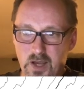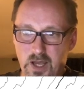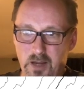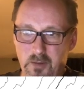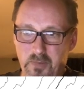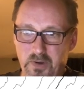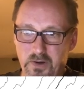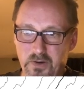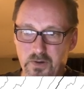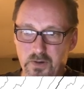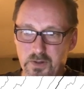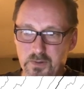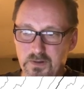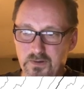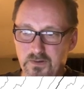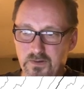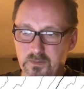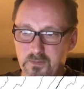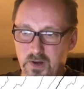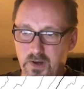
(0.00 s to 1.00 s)
and I'm going to go to
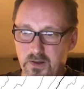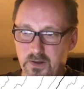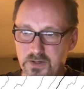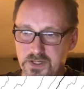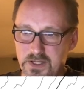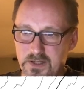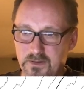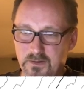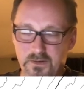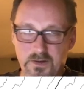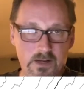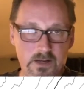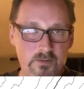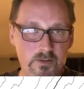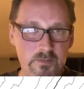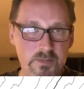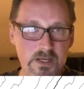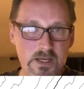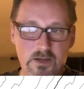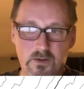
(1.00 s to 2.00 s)
its symbology. Instead of
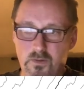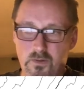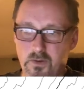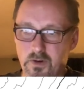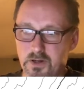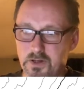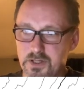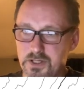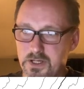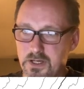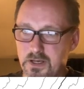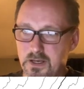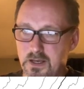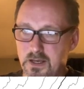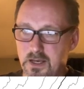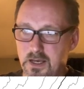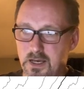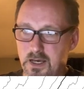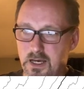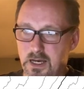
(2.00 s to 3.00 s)
it being orange,
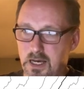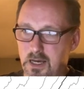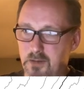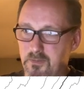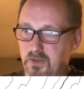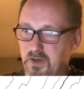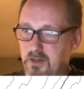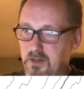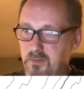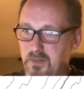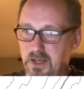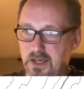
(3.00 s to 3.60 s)
I'm going to